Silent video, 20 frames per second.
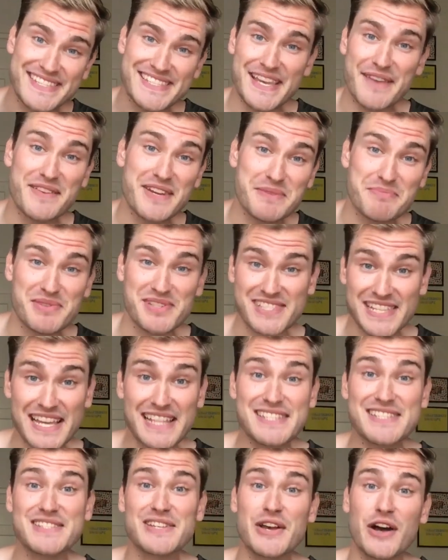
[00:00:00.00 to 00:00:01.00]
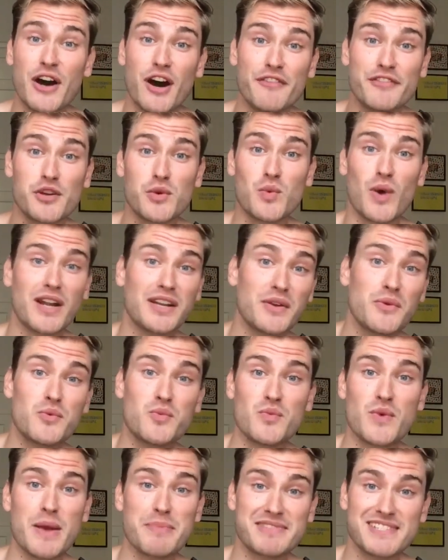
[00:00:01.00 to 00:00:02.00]
70% of your 1
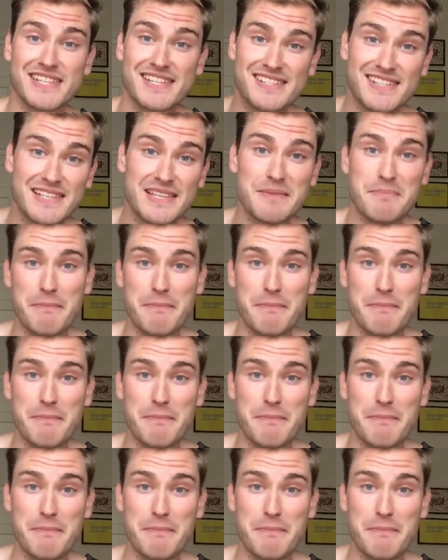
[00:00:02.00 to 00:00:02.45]
repetition